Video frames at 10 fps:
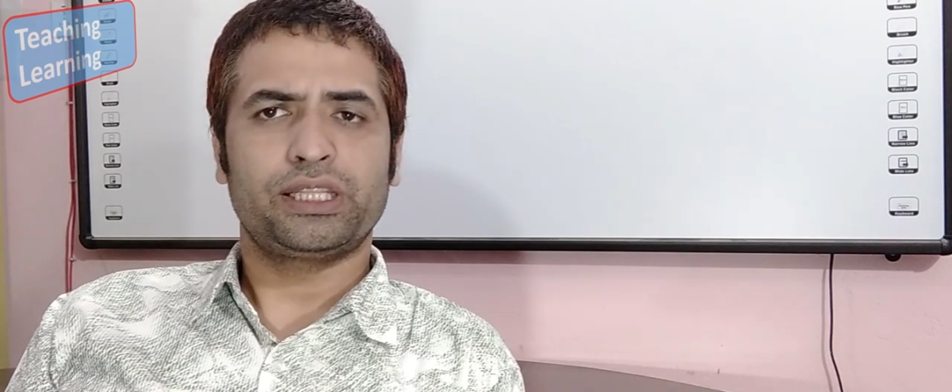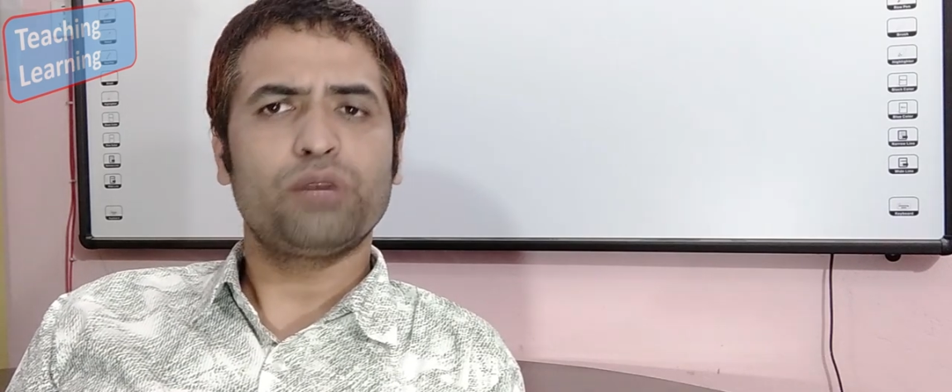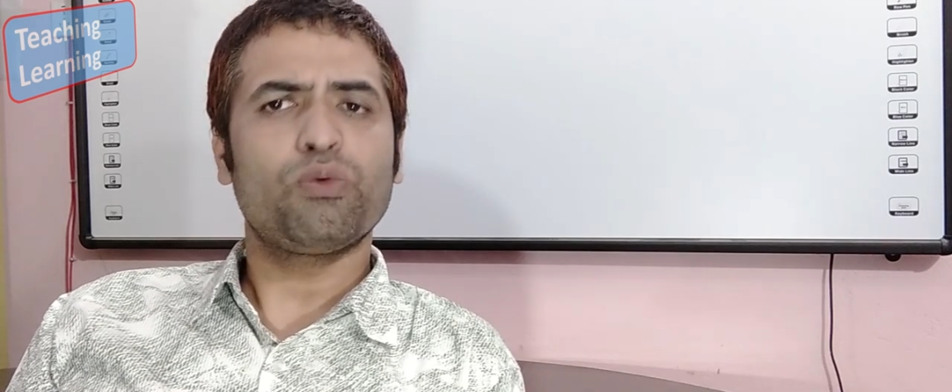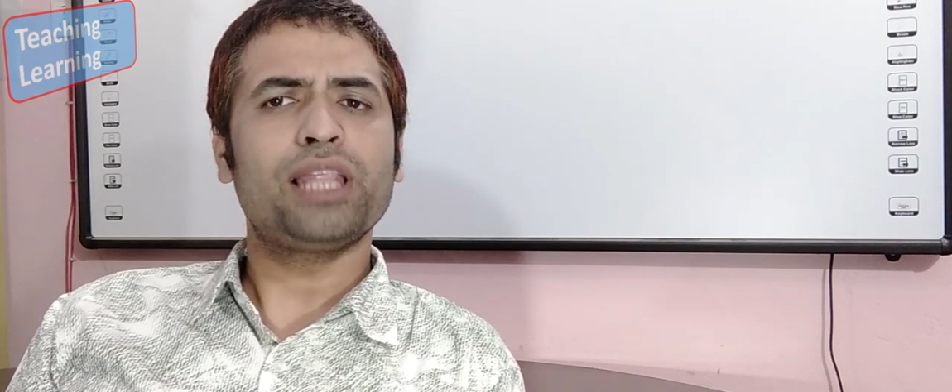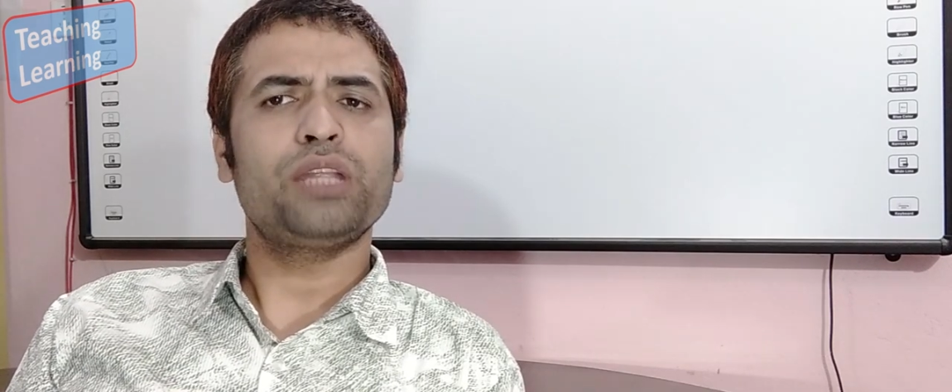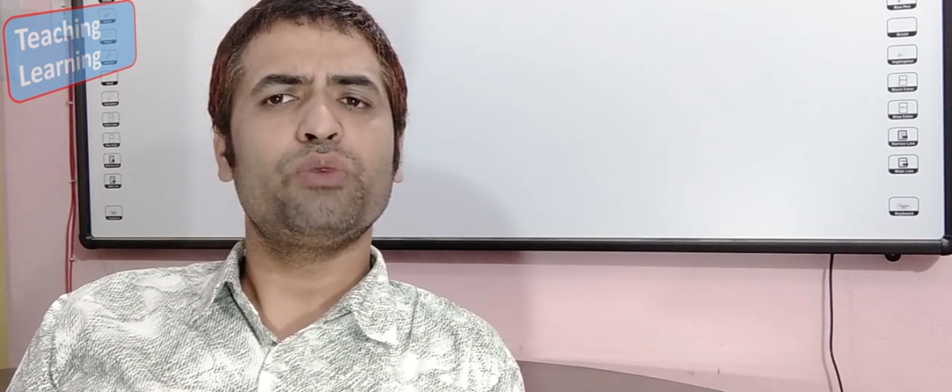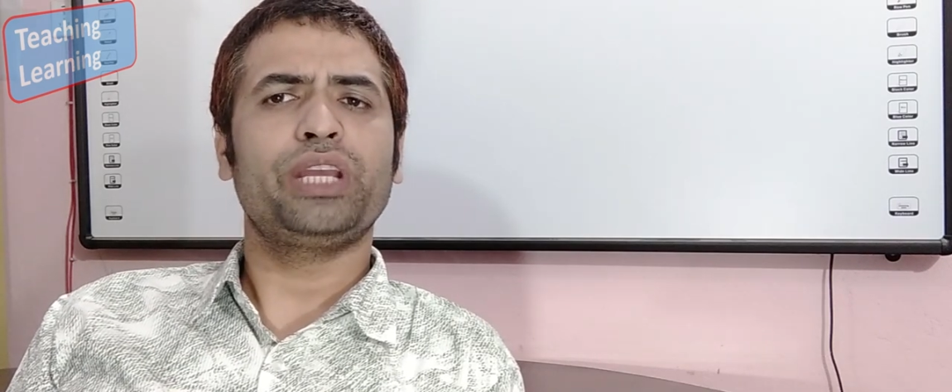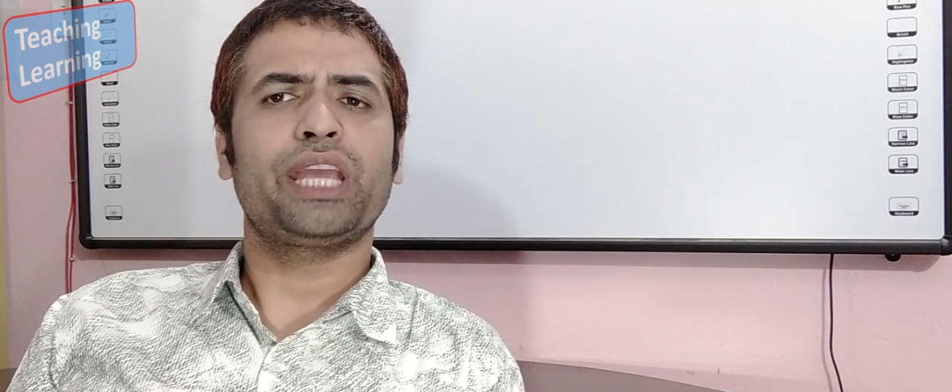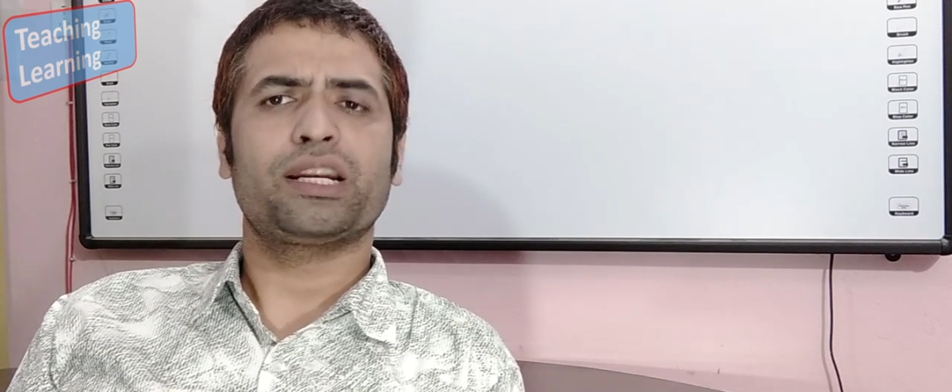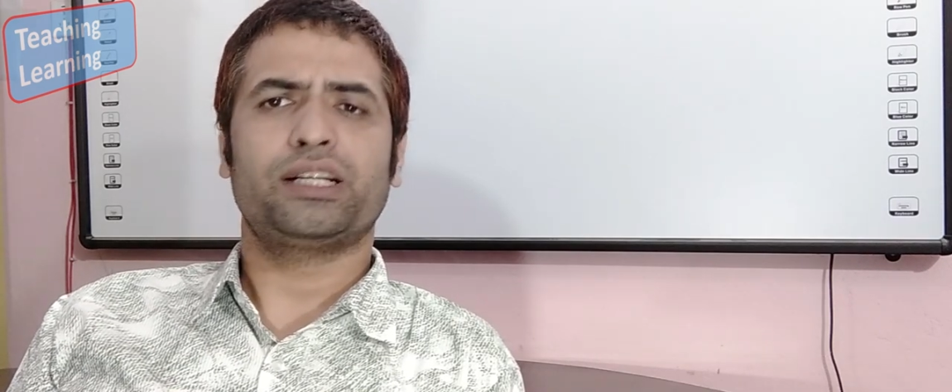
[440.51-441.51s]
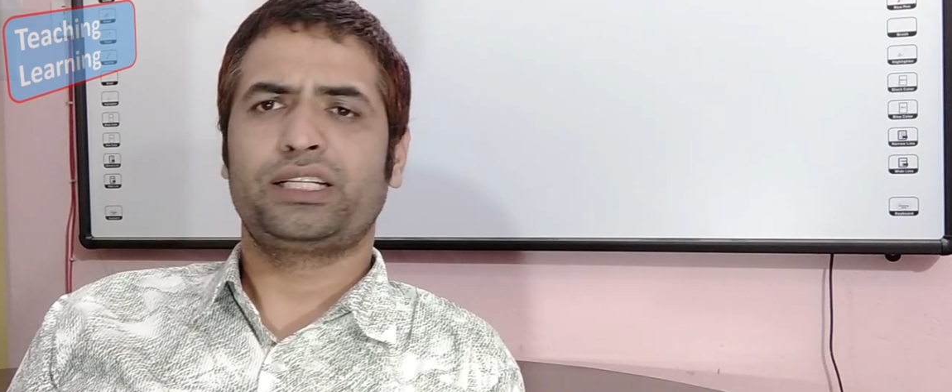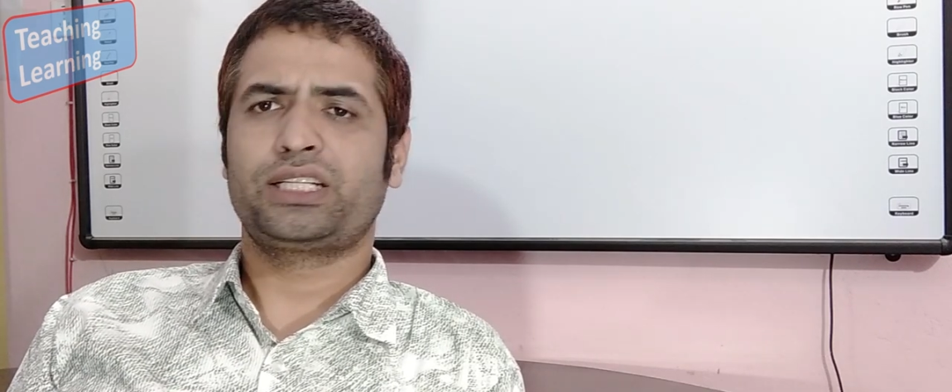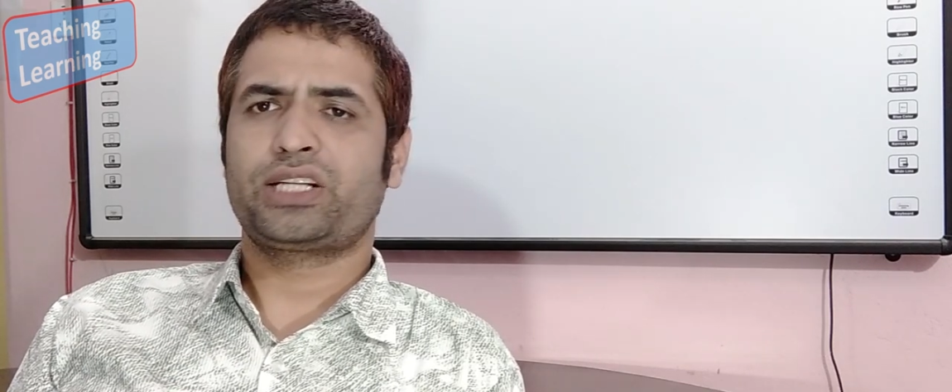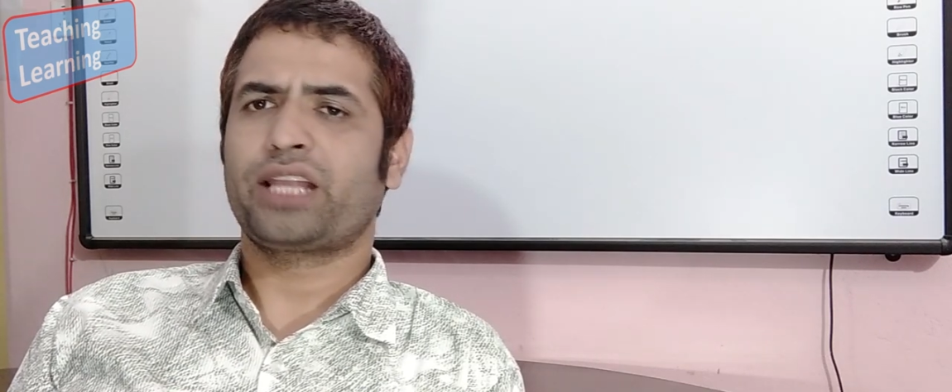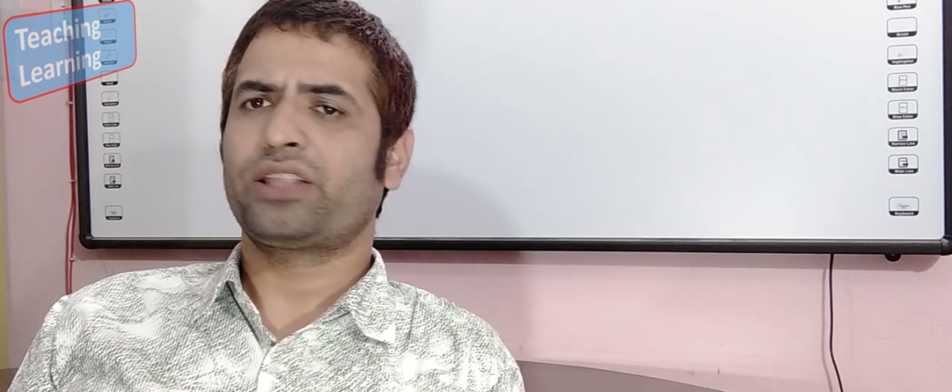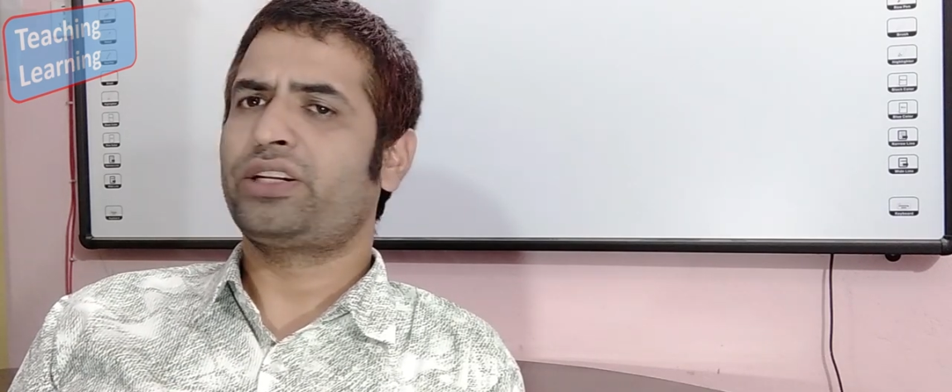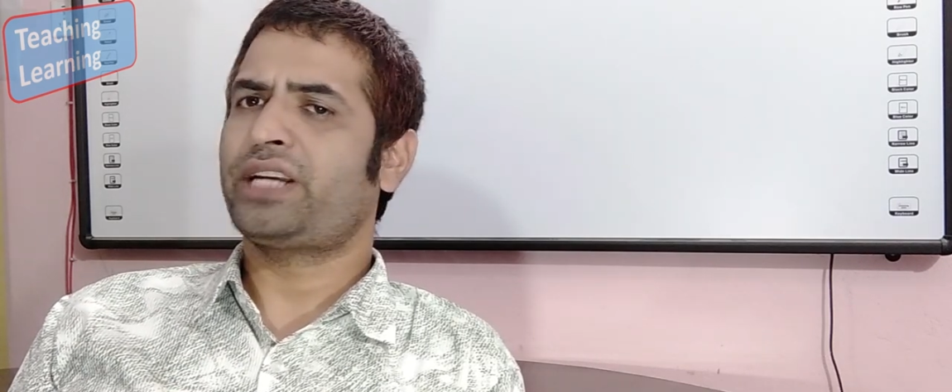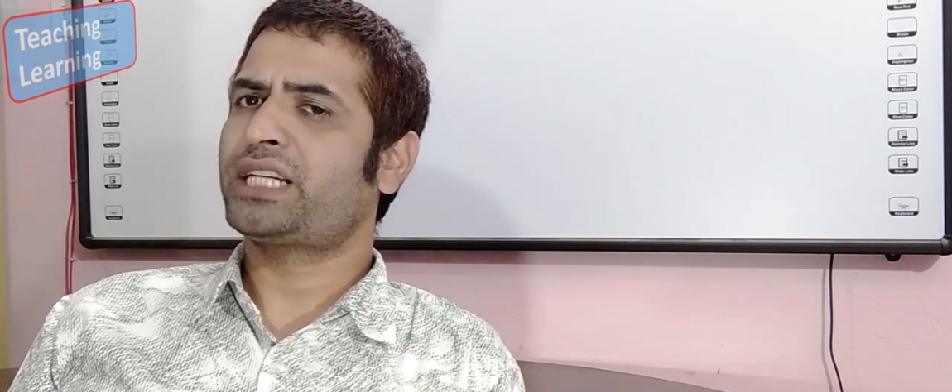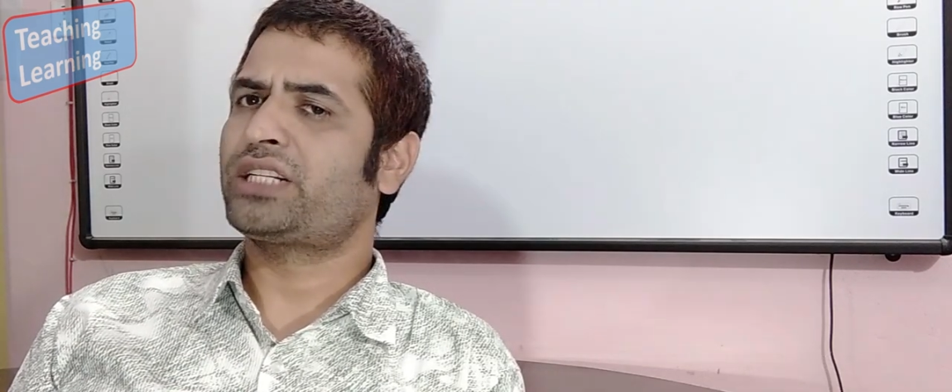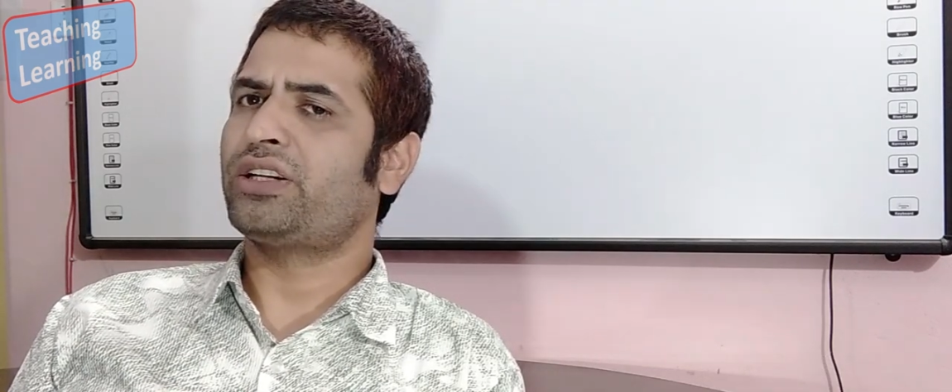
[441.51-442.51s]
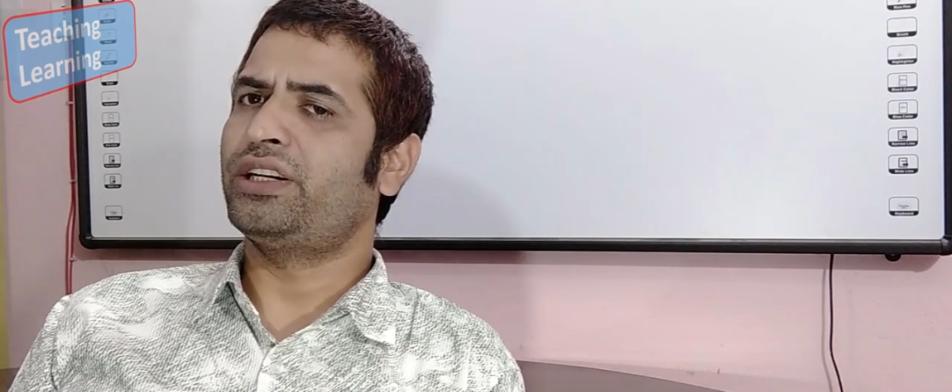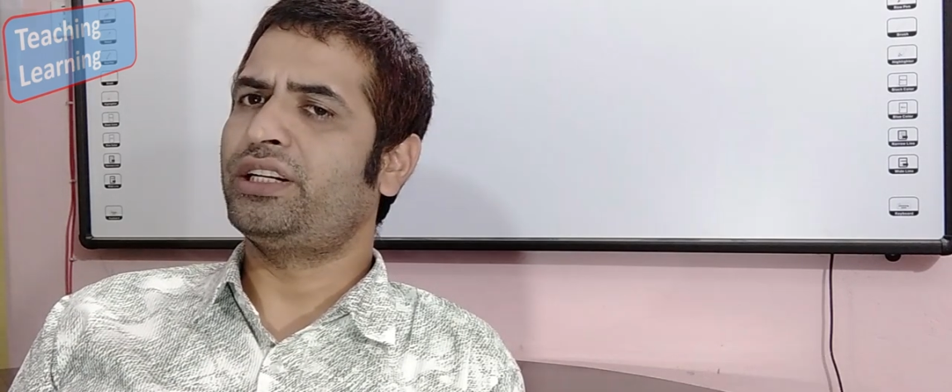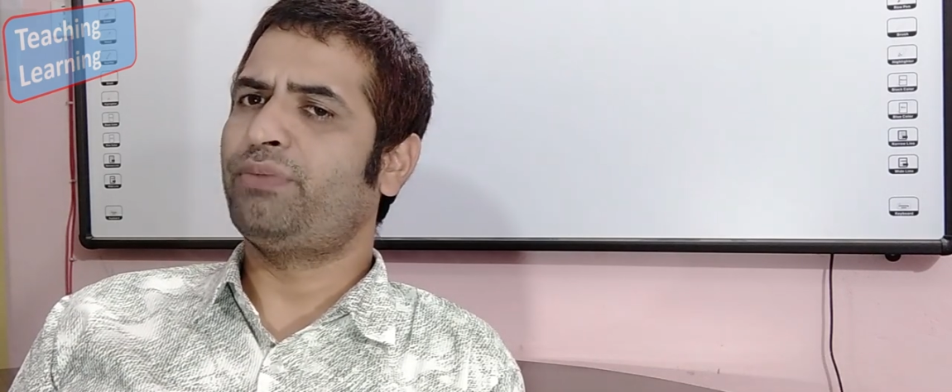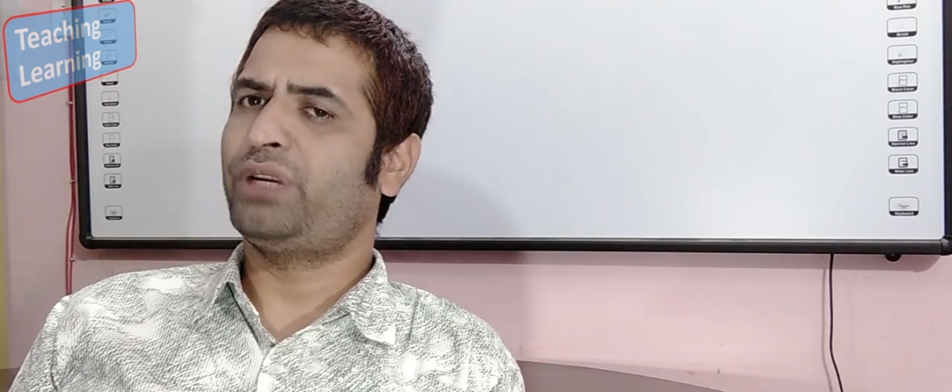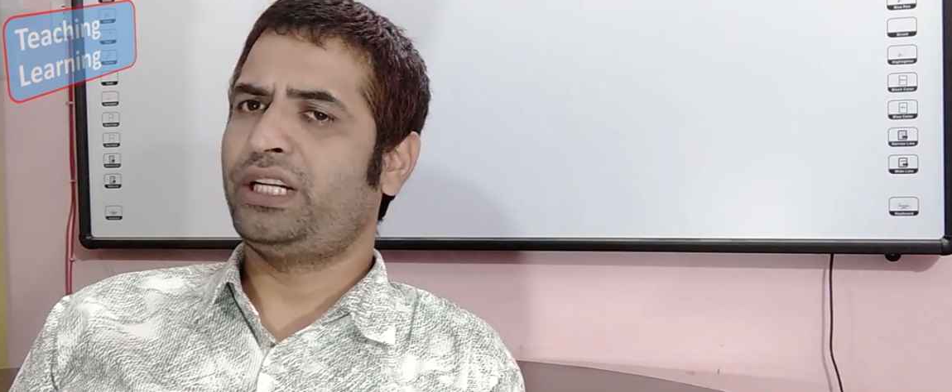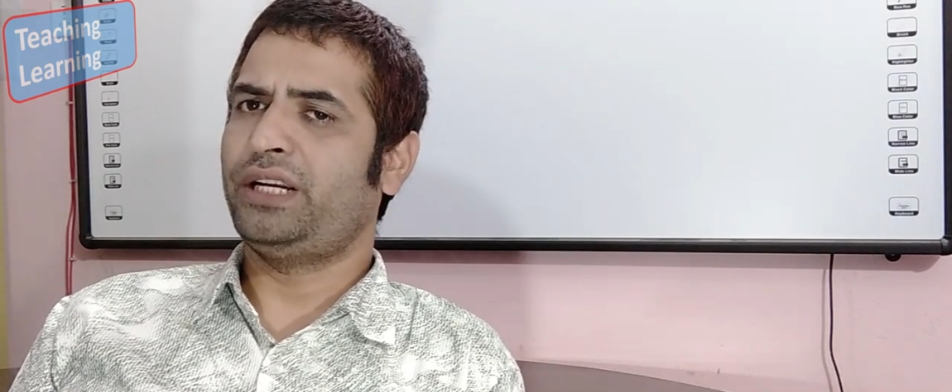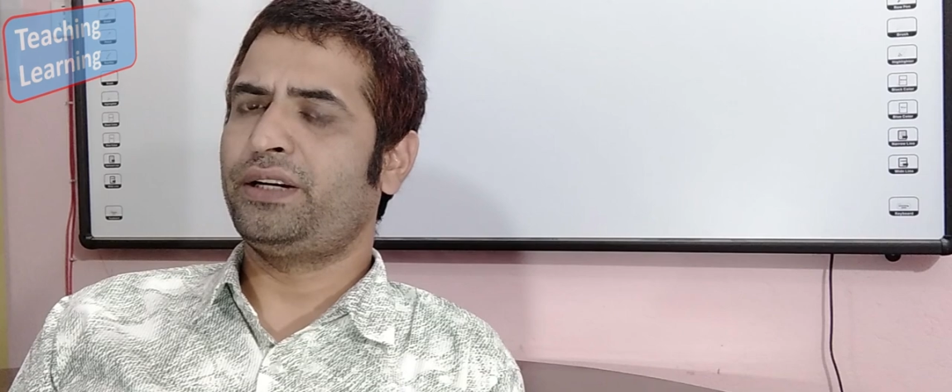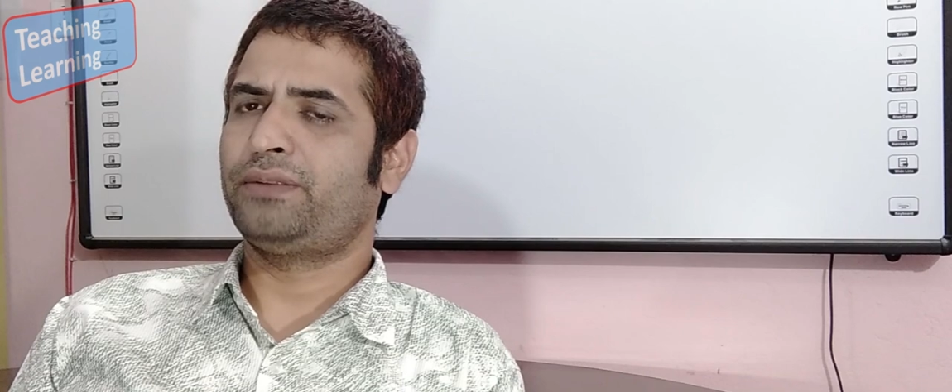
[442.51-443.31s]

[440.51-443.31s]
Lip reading: Then only we can understand the text 100%.